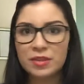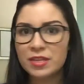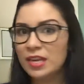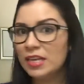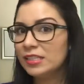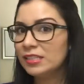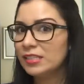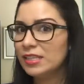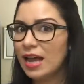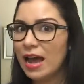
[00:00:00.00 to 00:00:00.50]

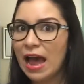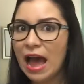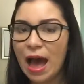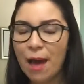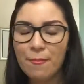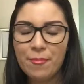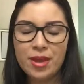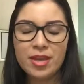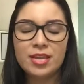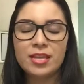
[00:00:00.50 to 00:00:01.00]
things that
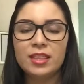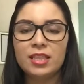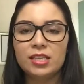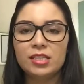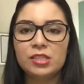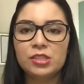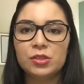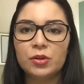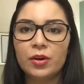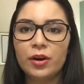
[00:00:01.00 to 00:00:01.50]
happened in
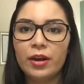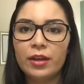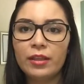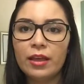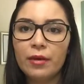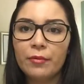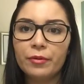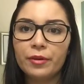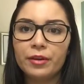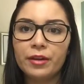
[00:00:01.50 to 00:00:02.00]
this story
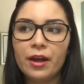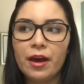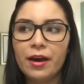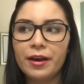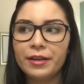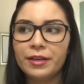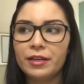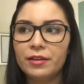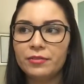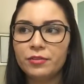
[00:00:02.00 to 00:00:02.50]
that were
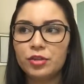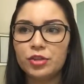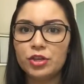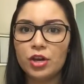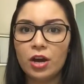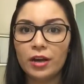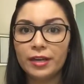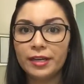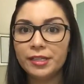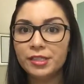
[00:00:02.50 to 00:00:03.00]
kind of
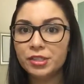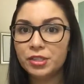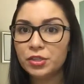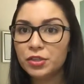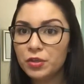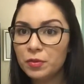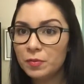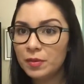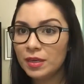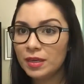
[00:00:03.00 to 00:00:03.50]
shocking
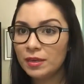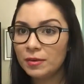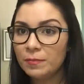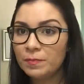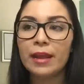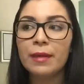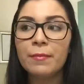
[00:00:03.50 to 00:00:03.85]
to me.